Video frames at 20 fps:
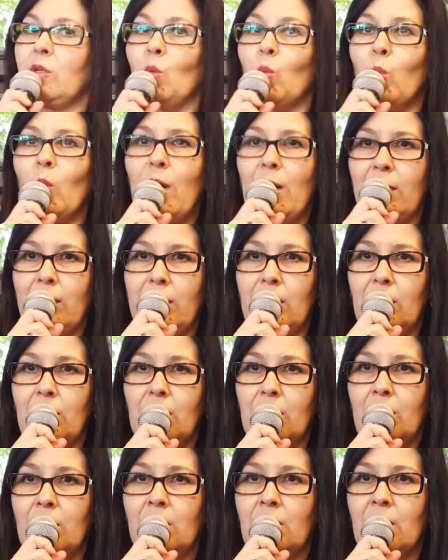why.
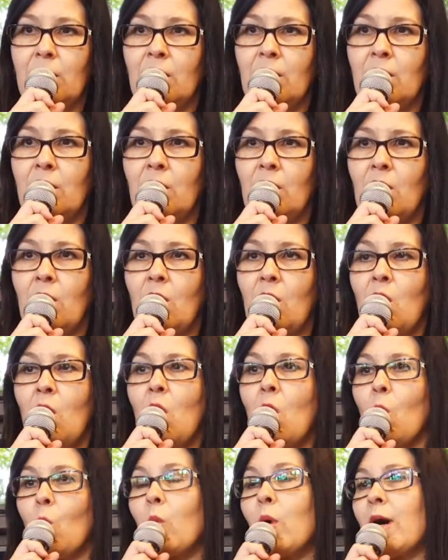
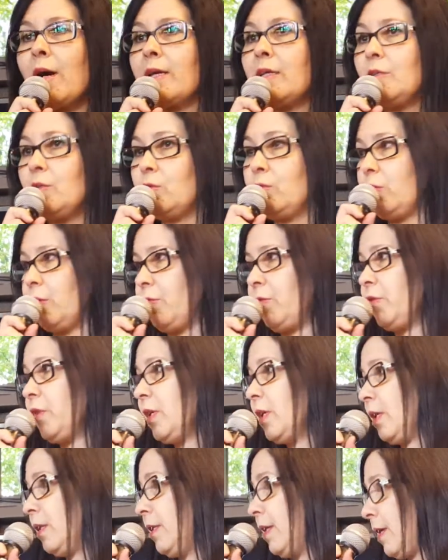Why do we
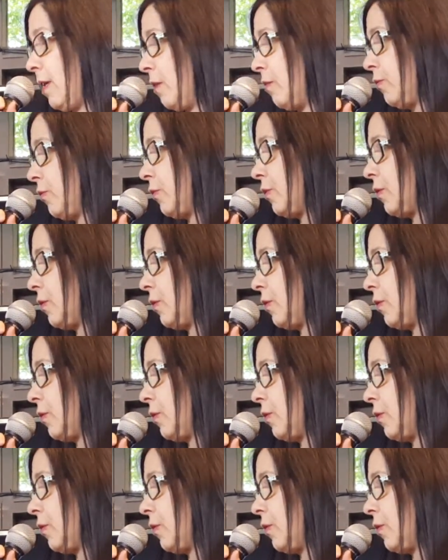fear death?